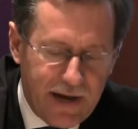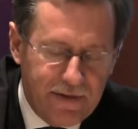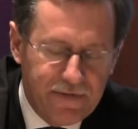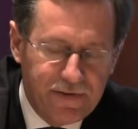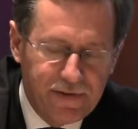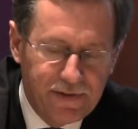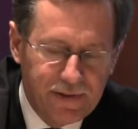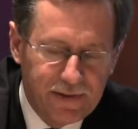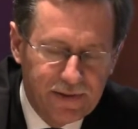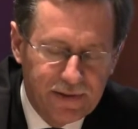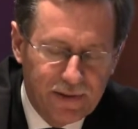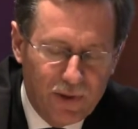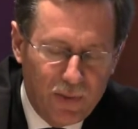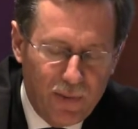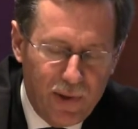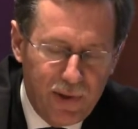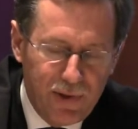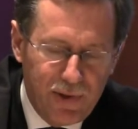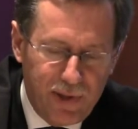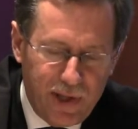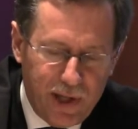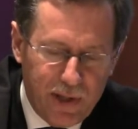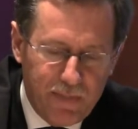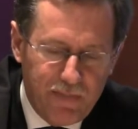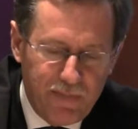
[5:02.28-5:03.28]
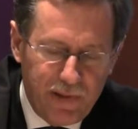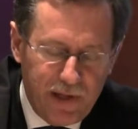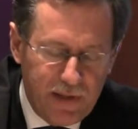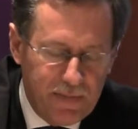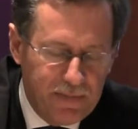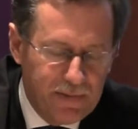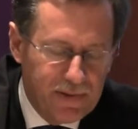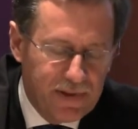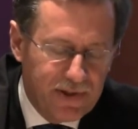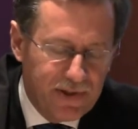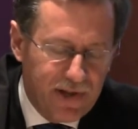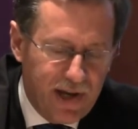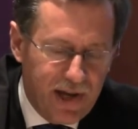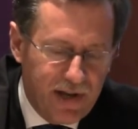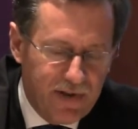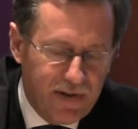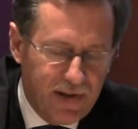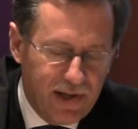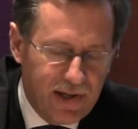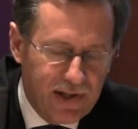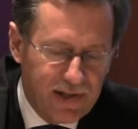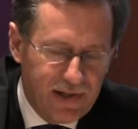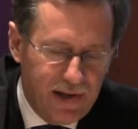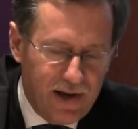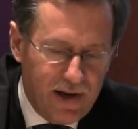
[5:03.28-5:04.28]
careful when you hear people say
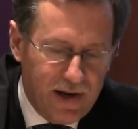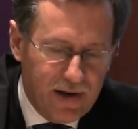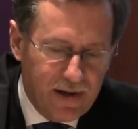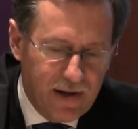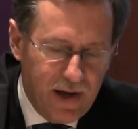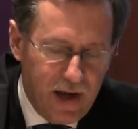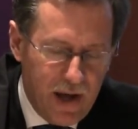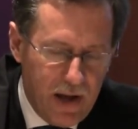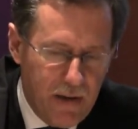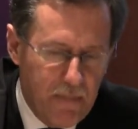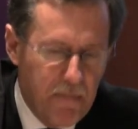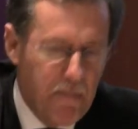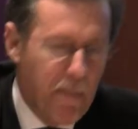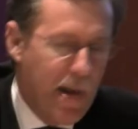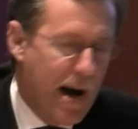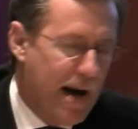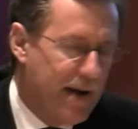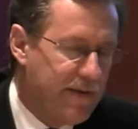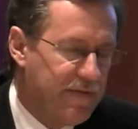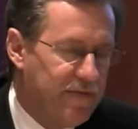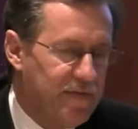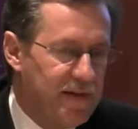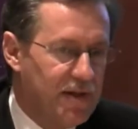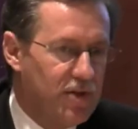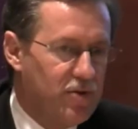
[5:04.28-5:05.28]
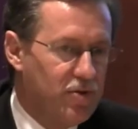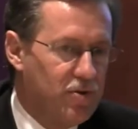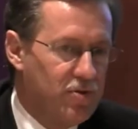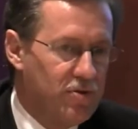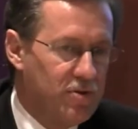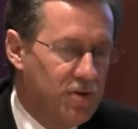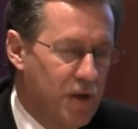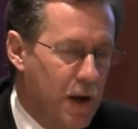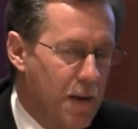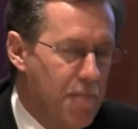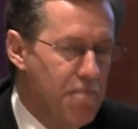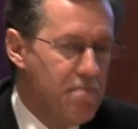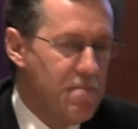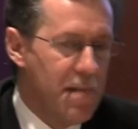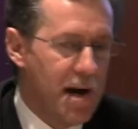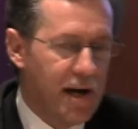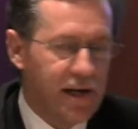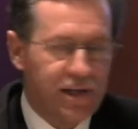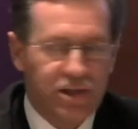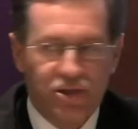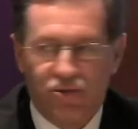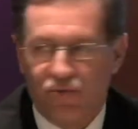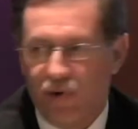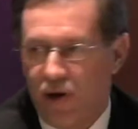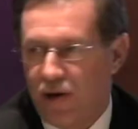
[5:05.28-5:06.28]
things like my vision,
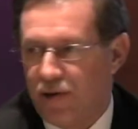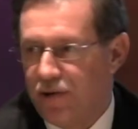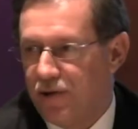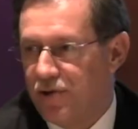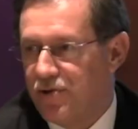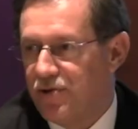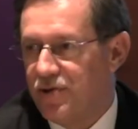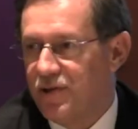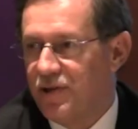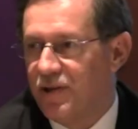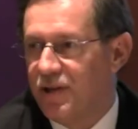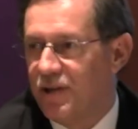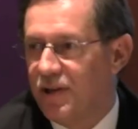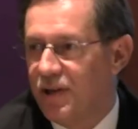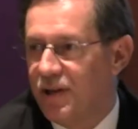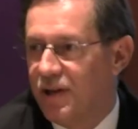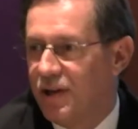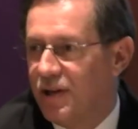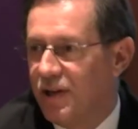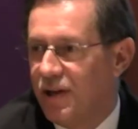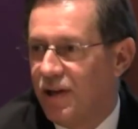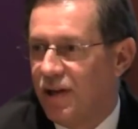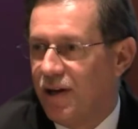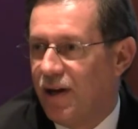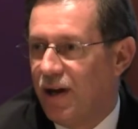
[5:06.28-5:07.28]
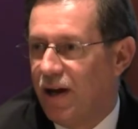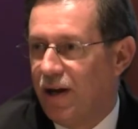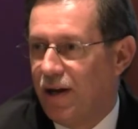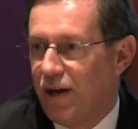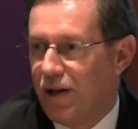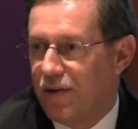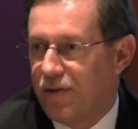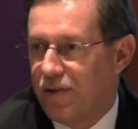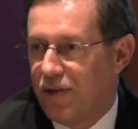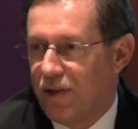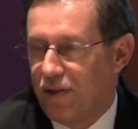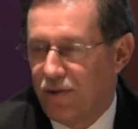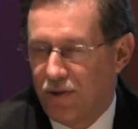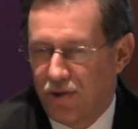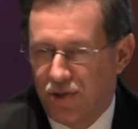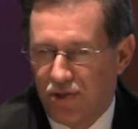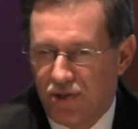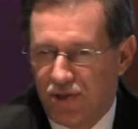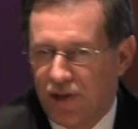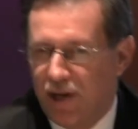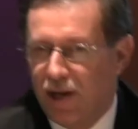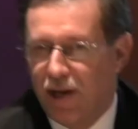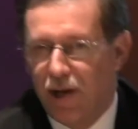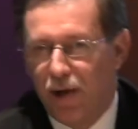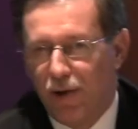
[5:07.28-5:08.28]
my strategy. And I think the
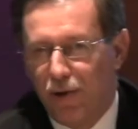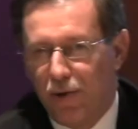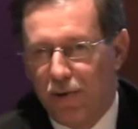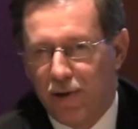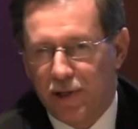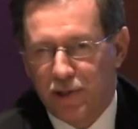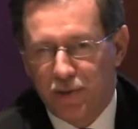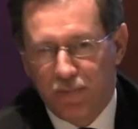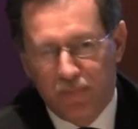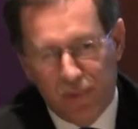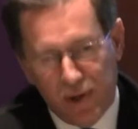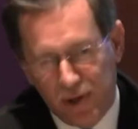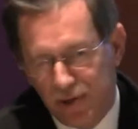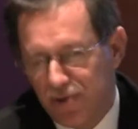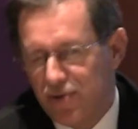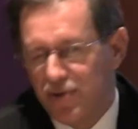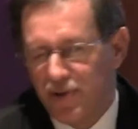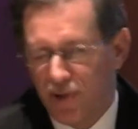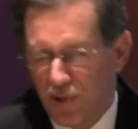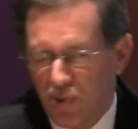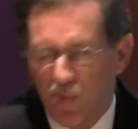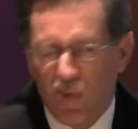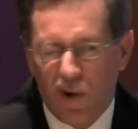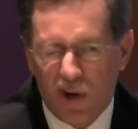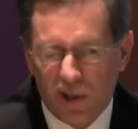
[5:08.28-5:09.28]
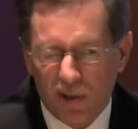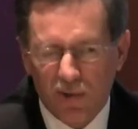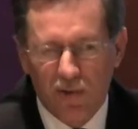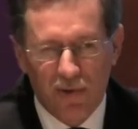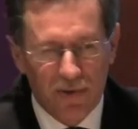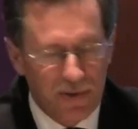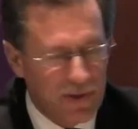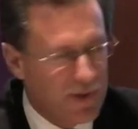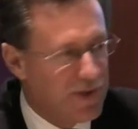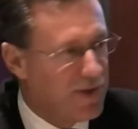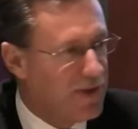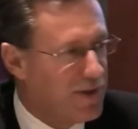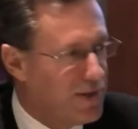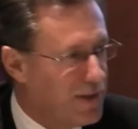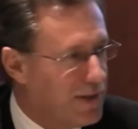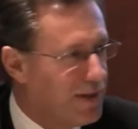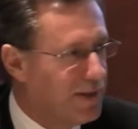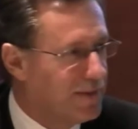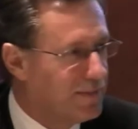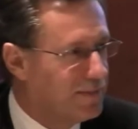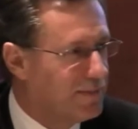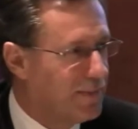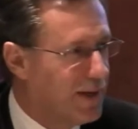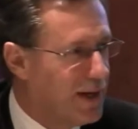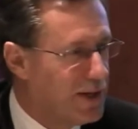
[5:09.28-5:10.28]
singular expression is quite
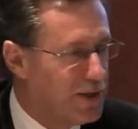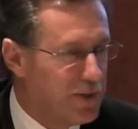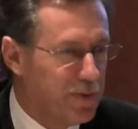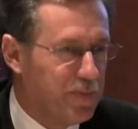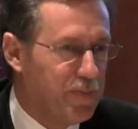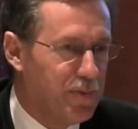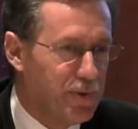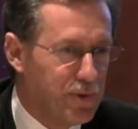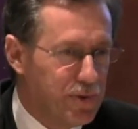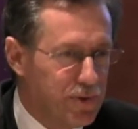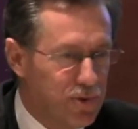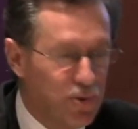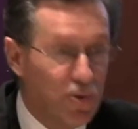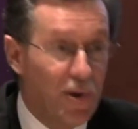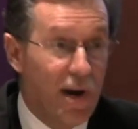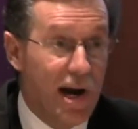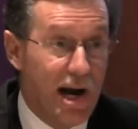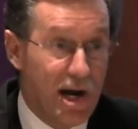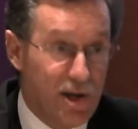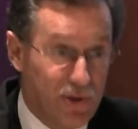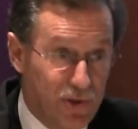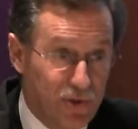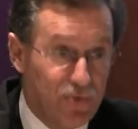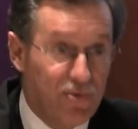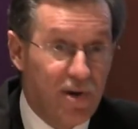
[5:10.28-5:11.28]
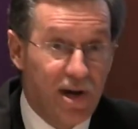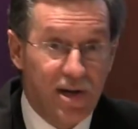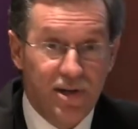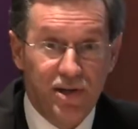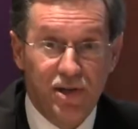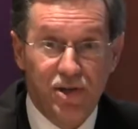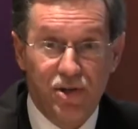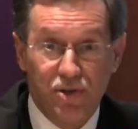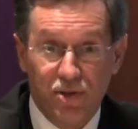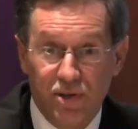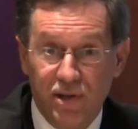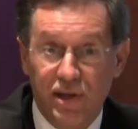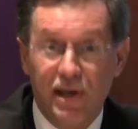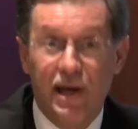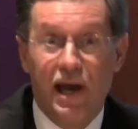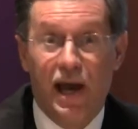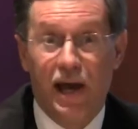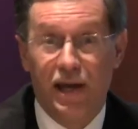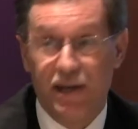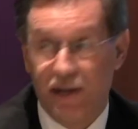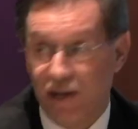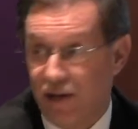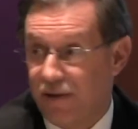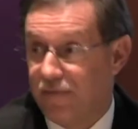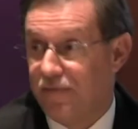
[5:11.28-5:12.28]
concerning, as opposed to our strategy
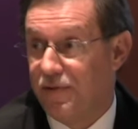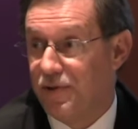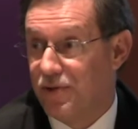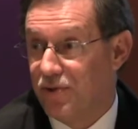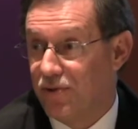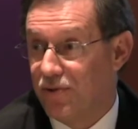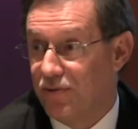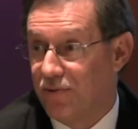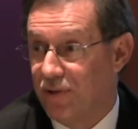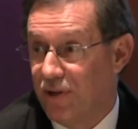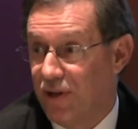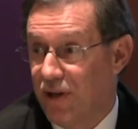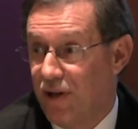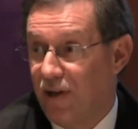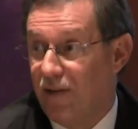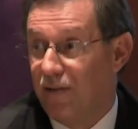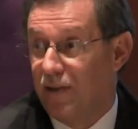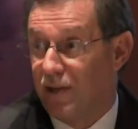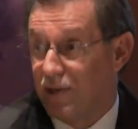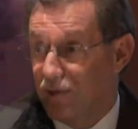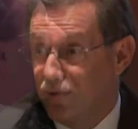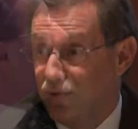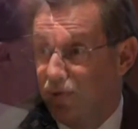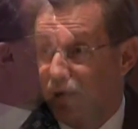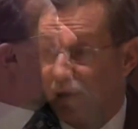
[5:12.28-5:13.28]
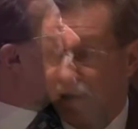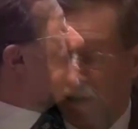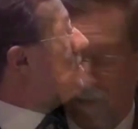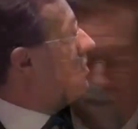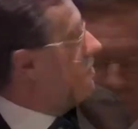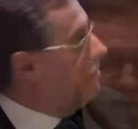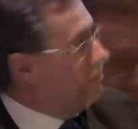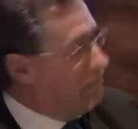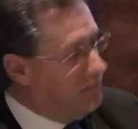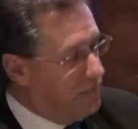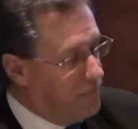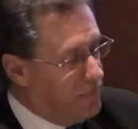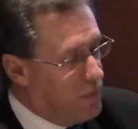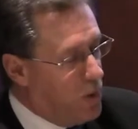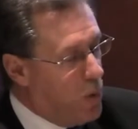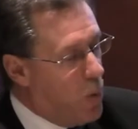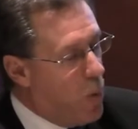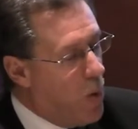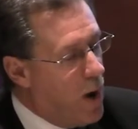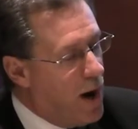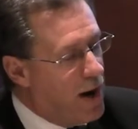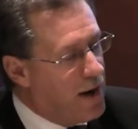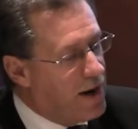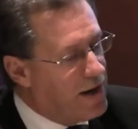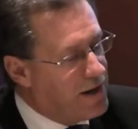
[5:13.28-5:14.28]
and our vision. So
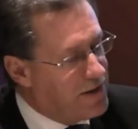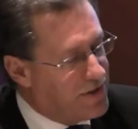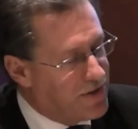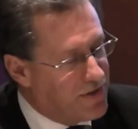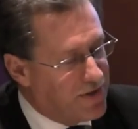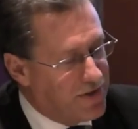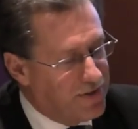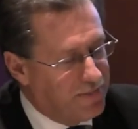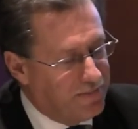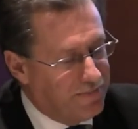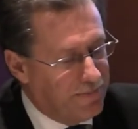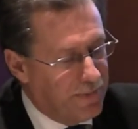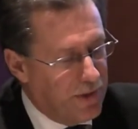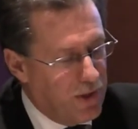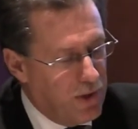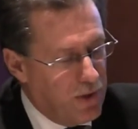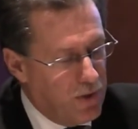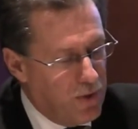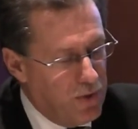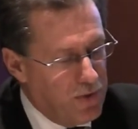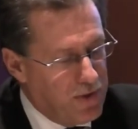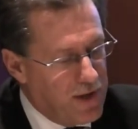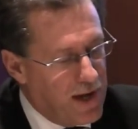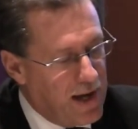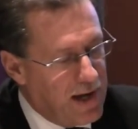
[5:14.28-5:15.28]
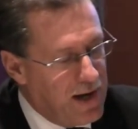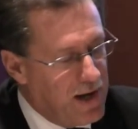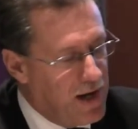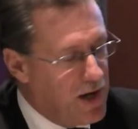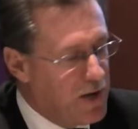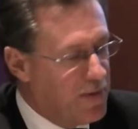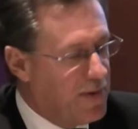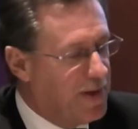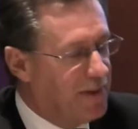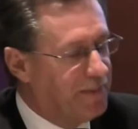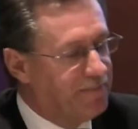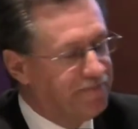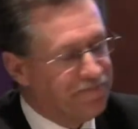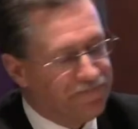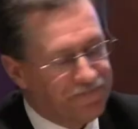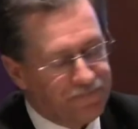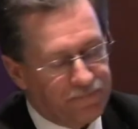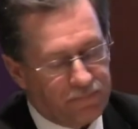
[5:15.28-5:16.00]
why us? Who the hell are we?